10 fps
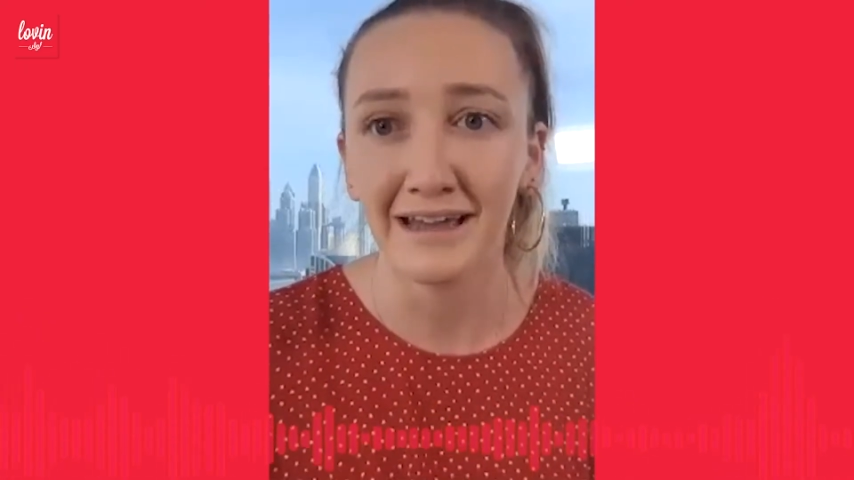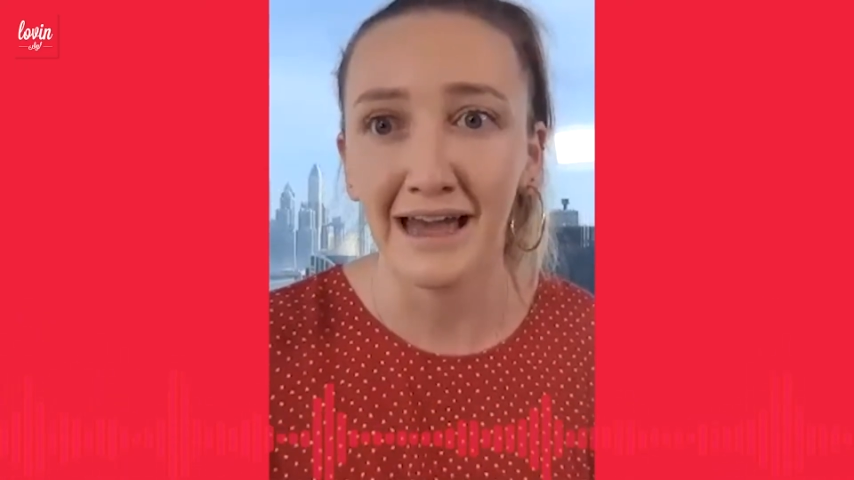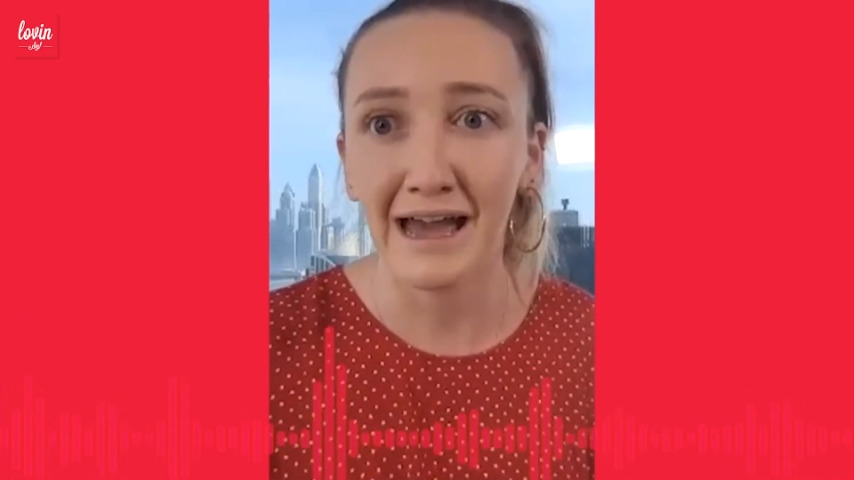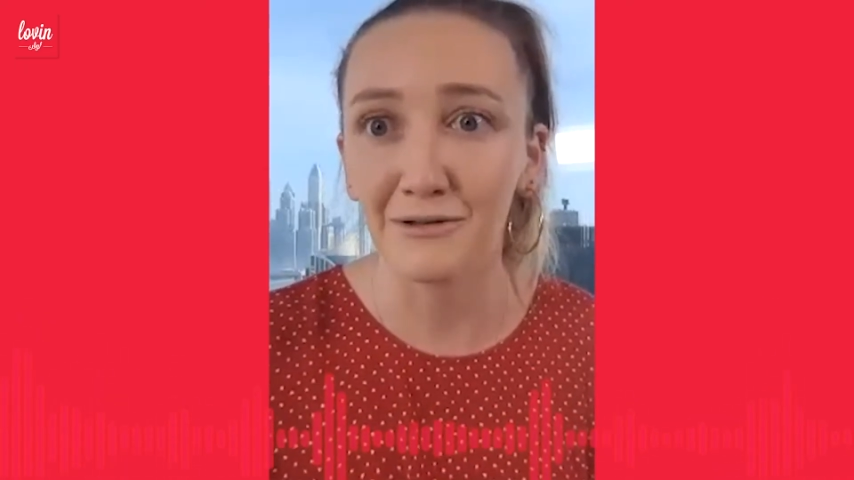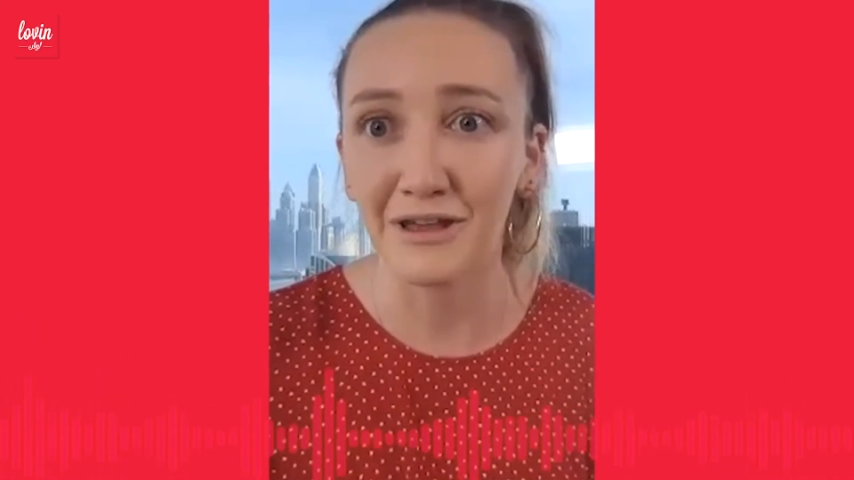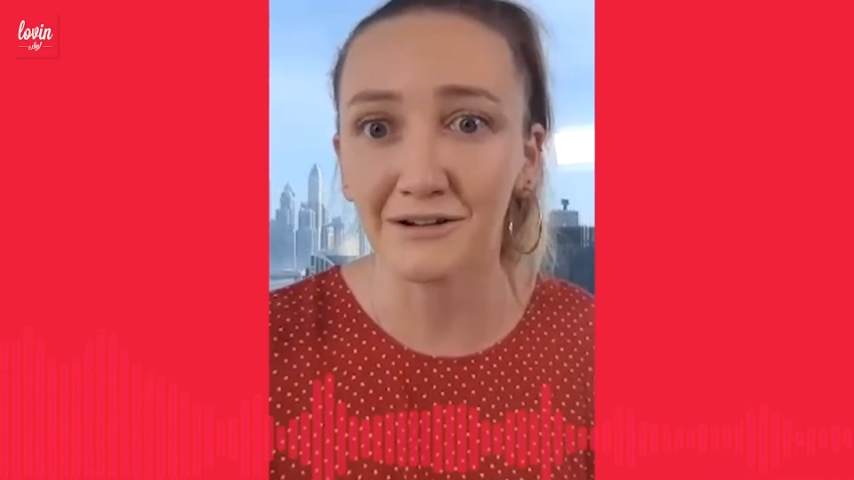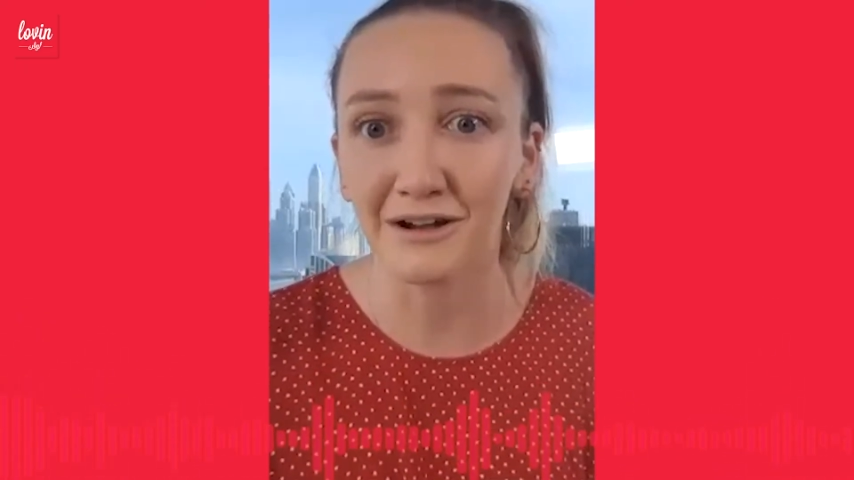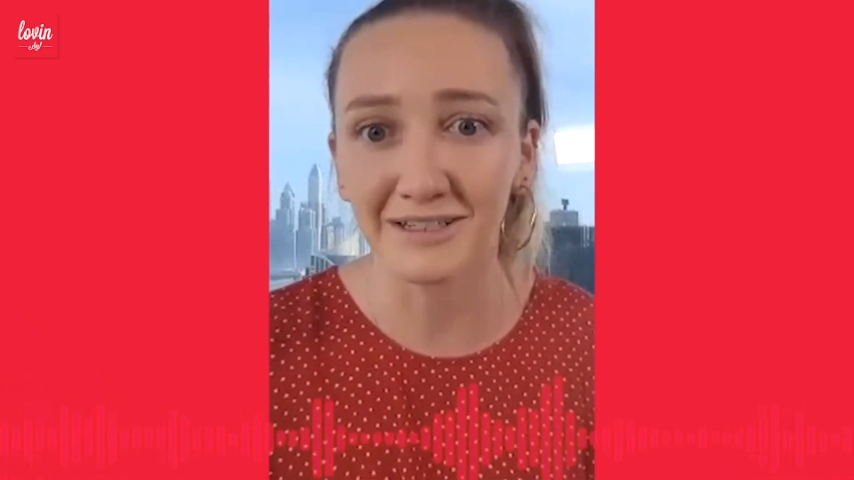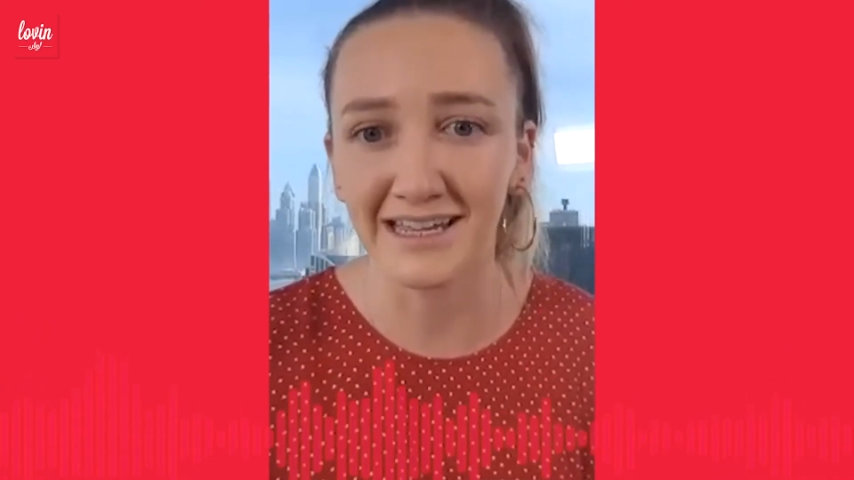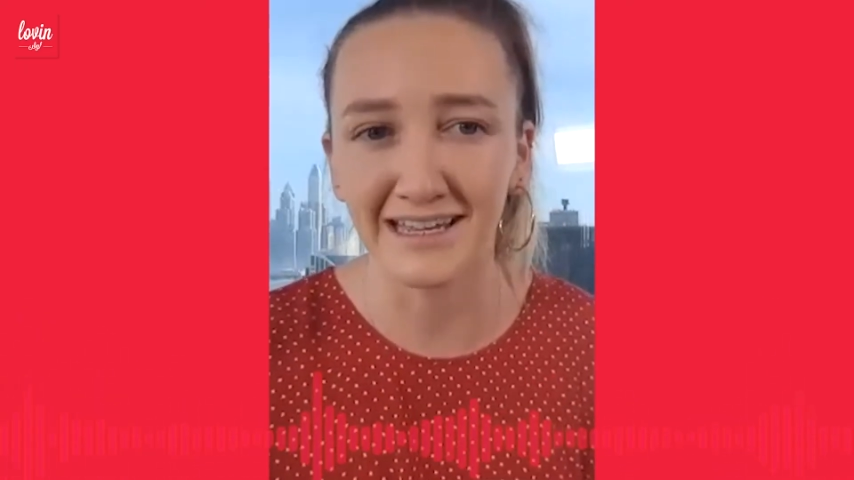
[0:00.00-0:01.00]
how that
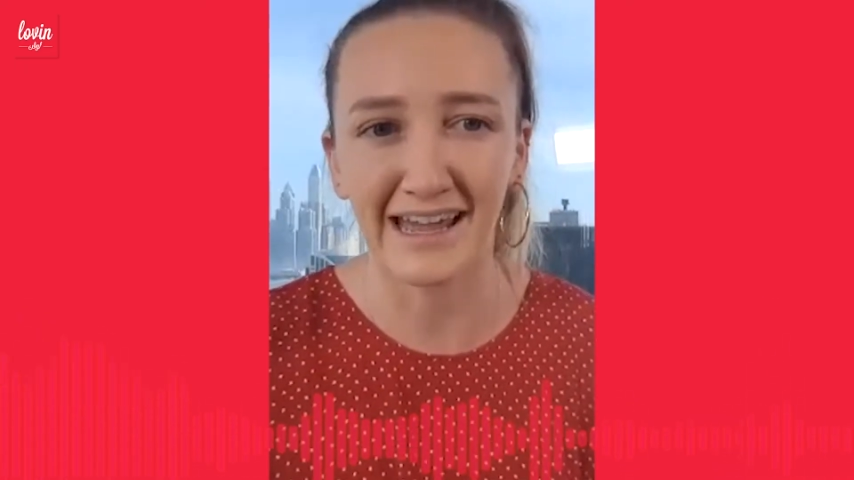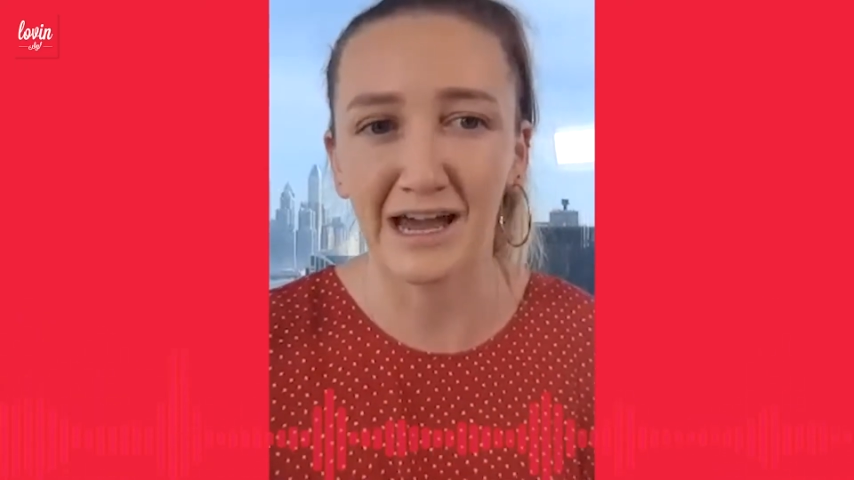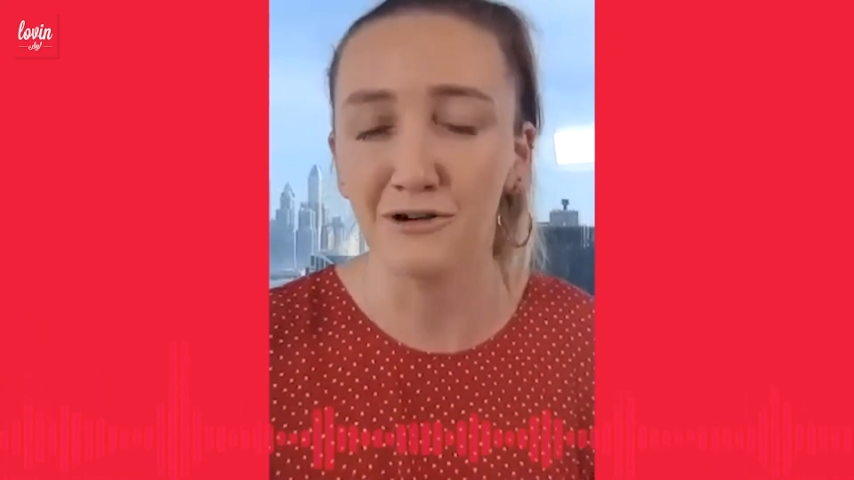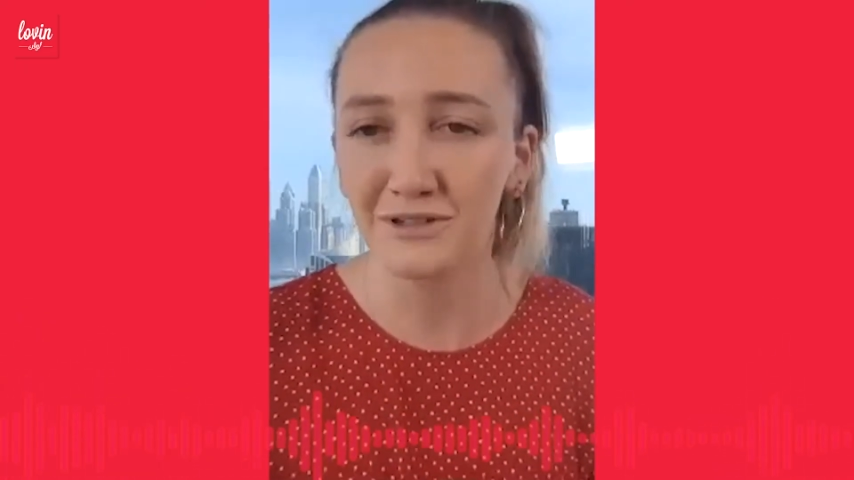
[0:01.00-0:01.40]
got taken, how